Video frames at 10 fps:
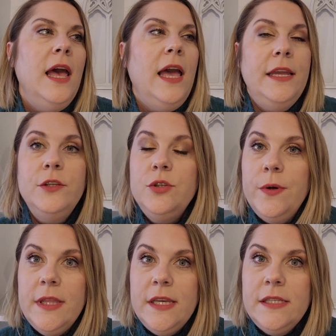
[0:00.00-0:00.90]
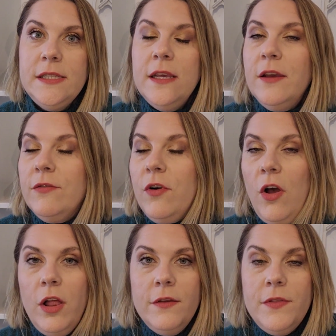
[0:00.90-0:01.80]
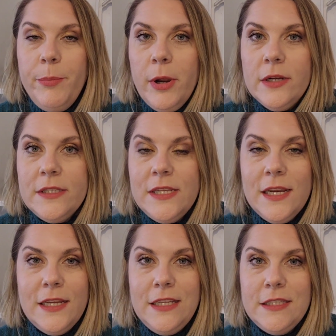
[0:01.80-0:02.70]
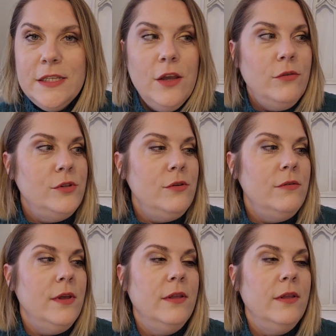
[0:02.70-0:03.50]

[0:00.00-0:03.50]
I enjoy this for all of the parts that it needs to go to.